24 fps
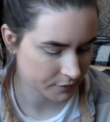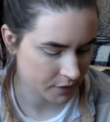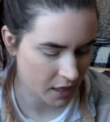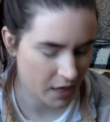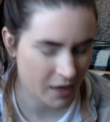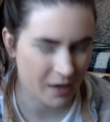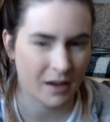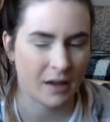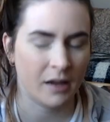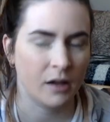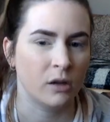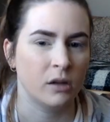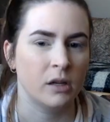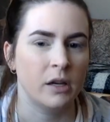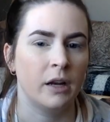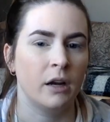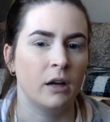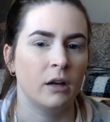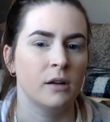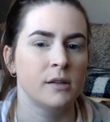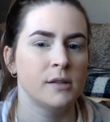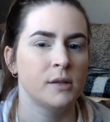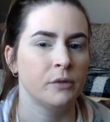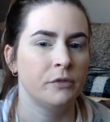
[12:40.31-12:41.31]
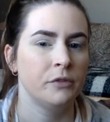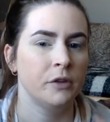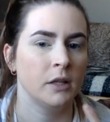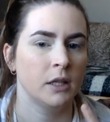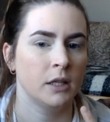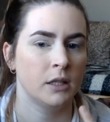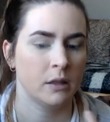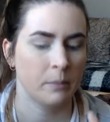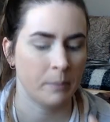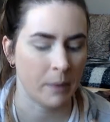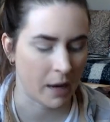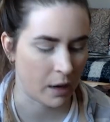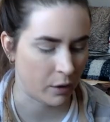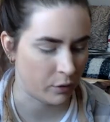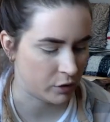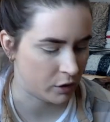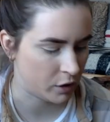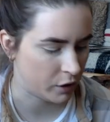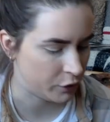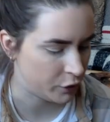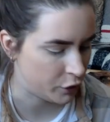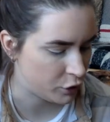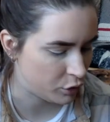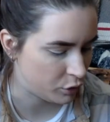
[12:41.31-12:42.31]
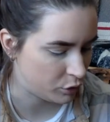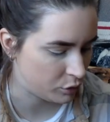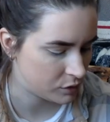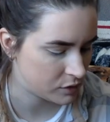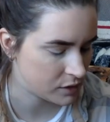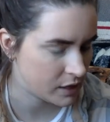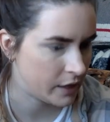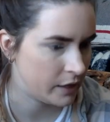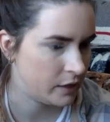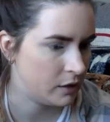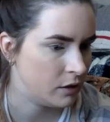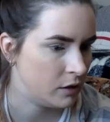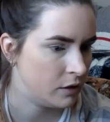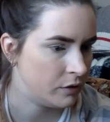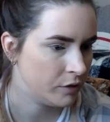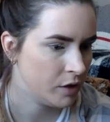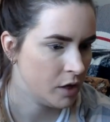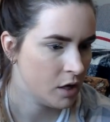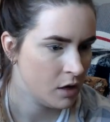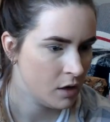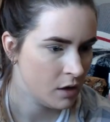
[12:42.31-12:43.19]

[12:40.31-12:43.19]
And I also feel like the powder on the nose kind of